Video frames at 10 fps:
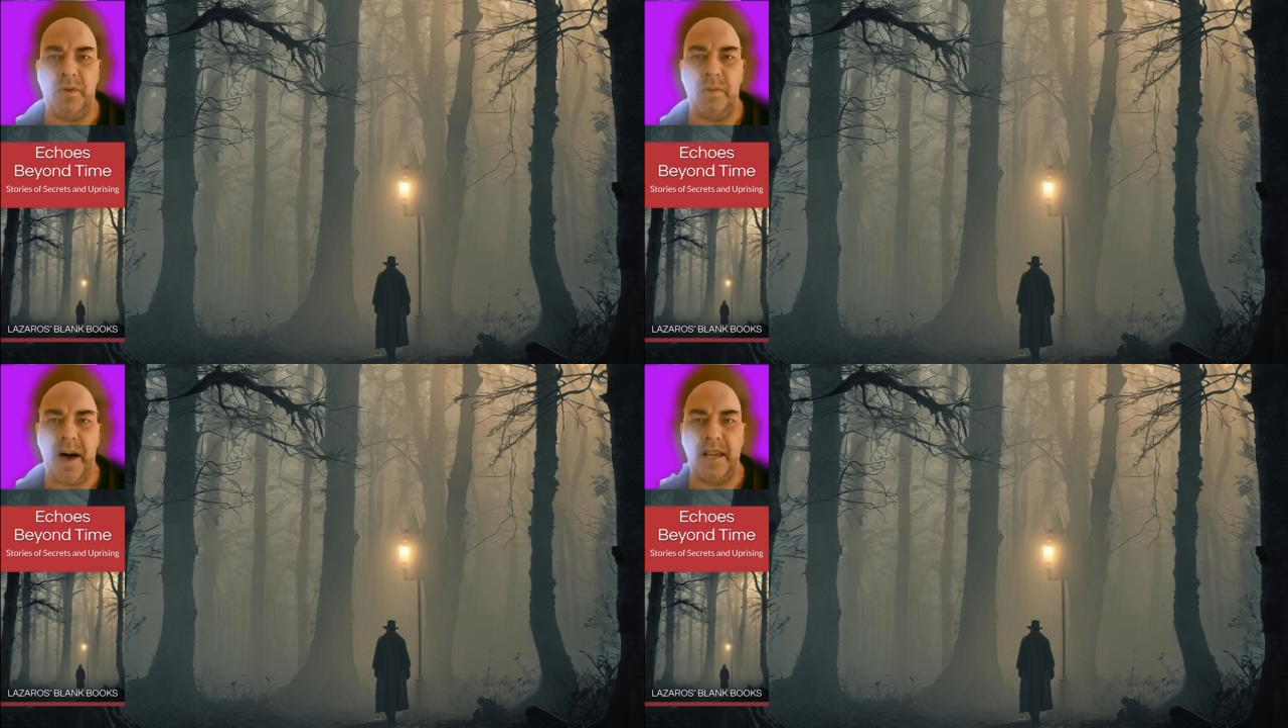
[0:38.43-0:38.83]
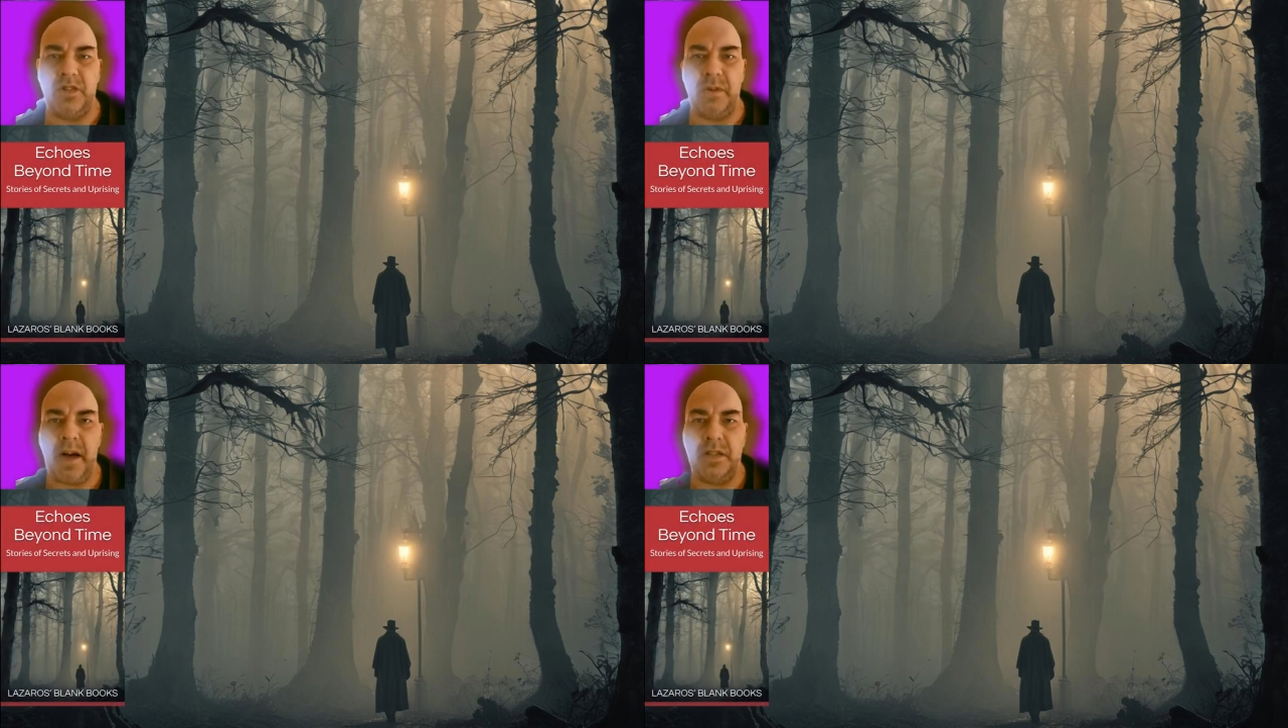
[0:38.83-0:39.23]
From
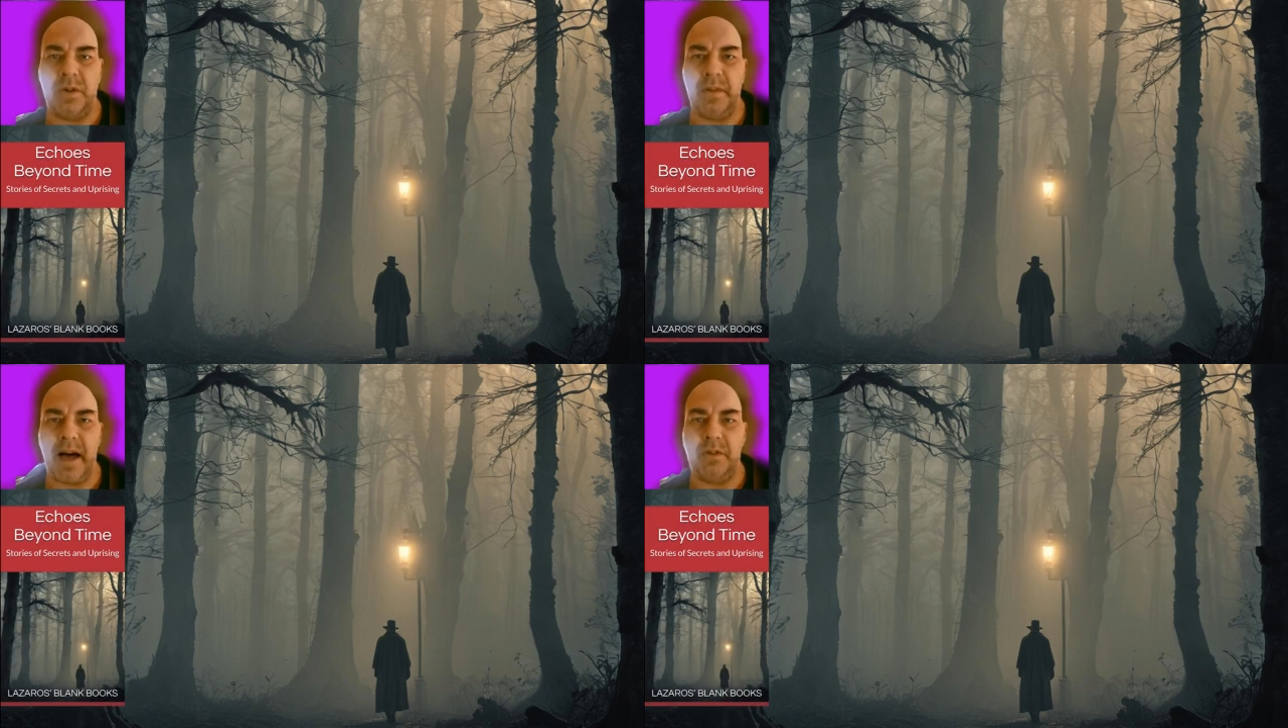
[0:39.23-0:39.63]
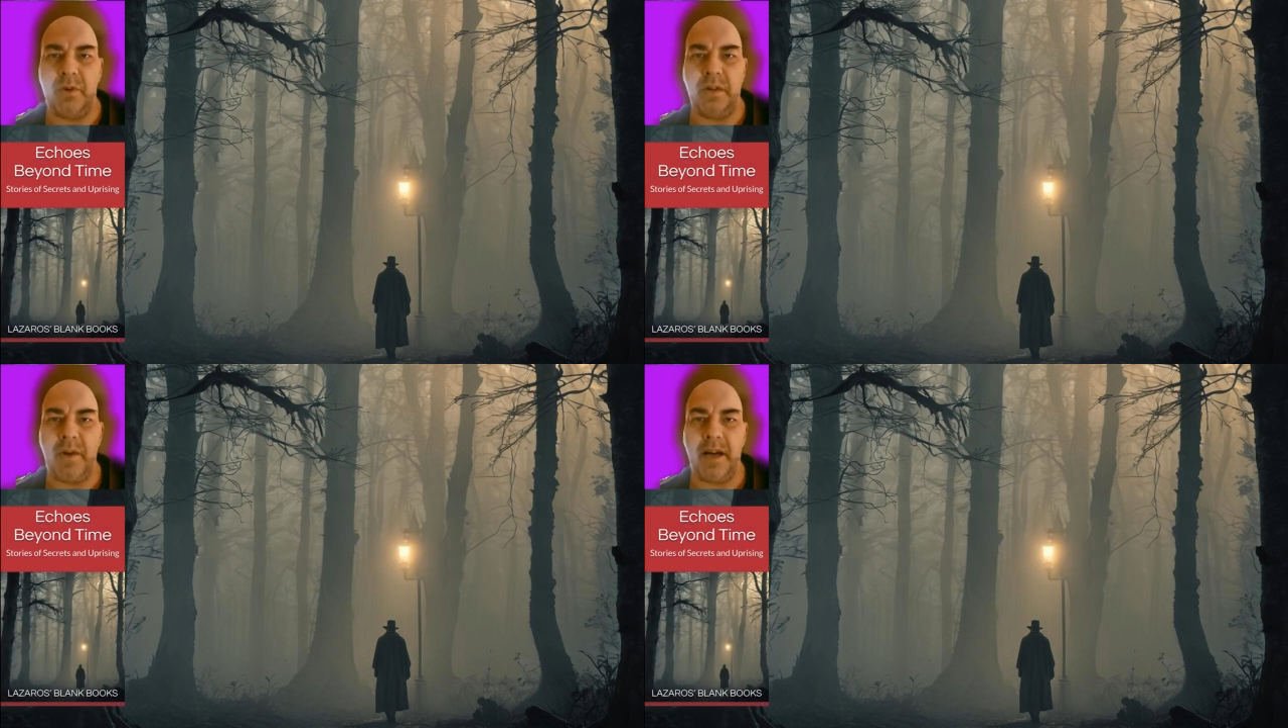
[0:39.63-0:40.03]
astronauts
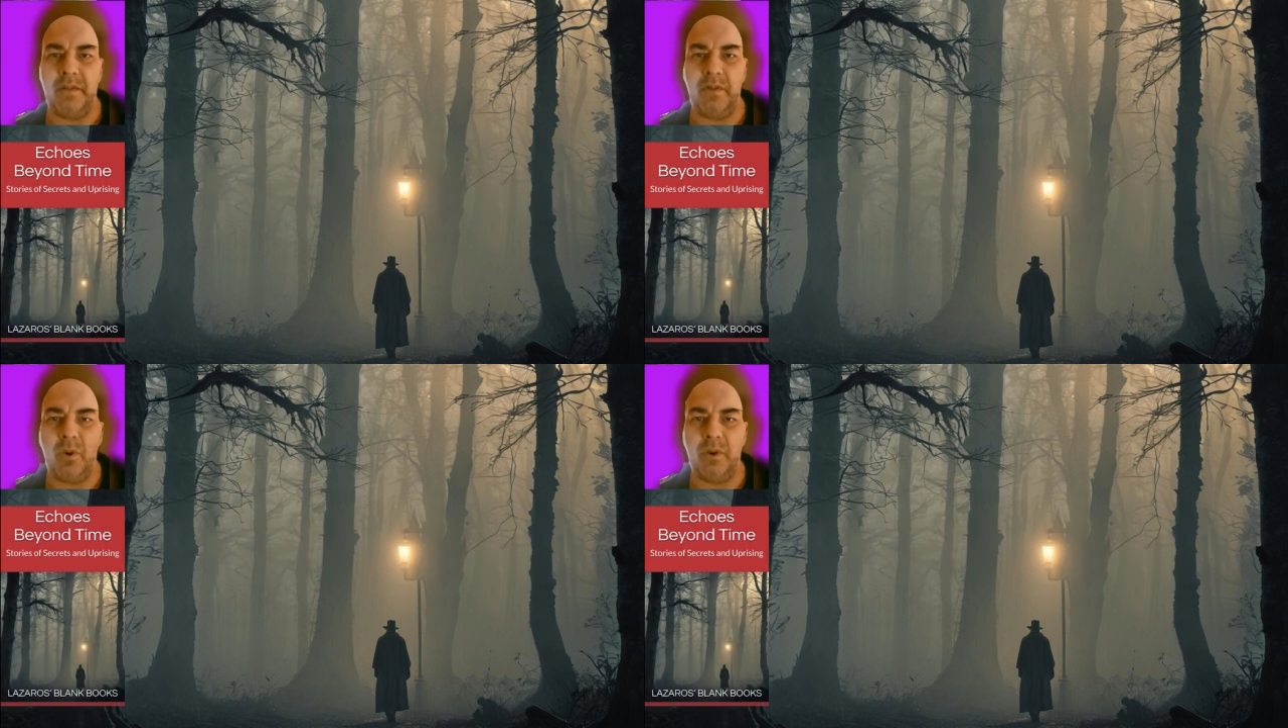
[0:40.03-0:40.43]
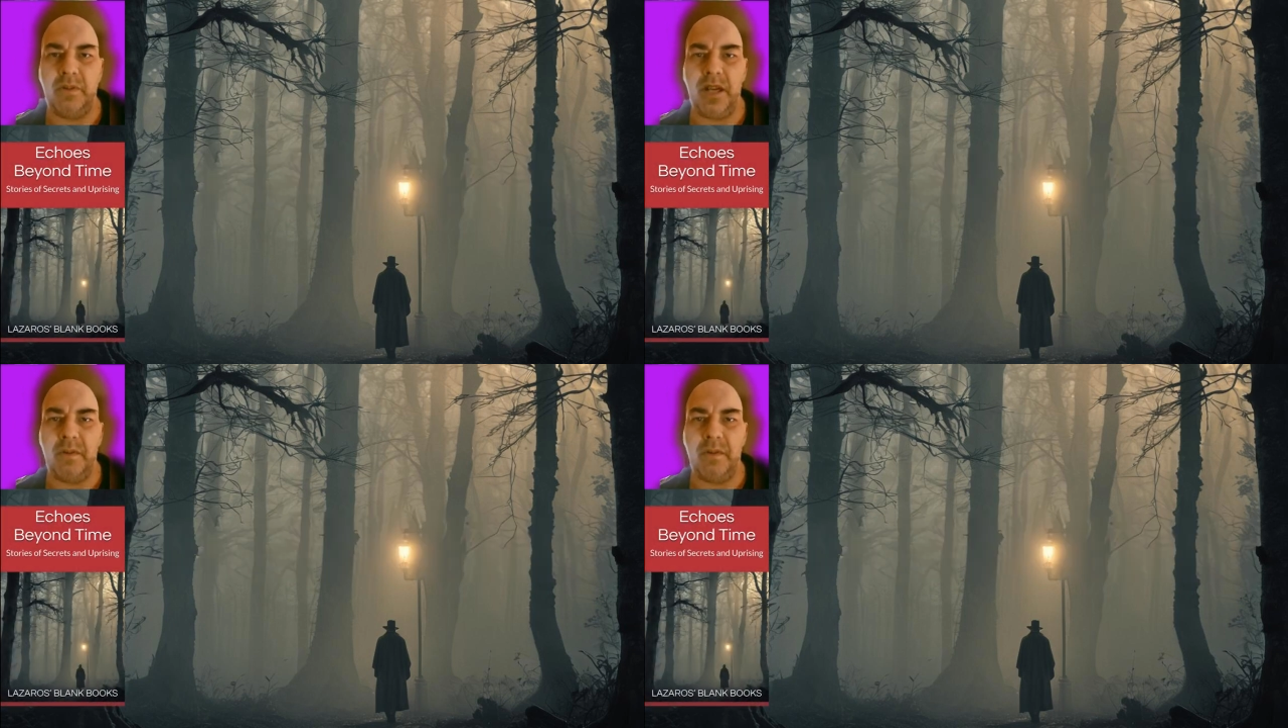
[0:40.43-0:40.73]
encountering life forms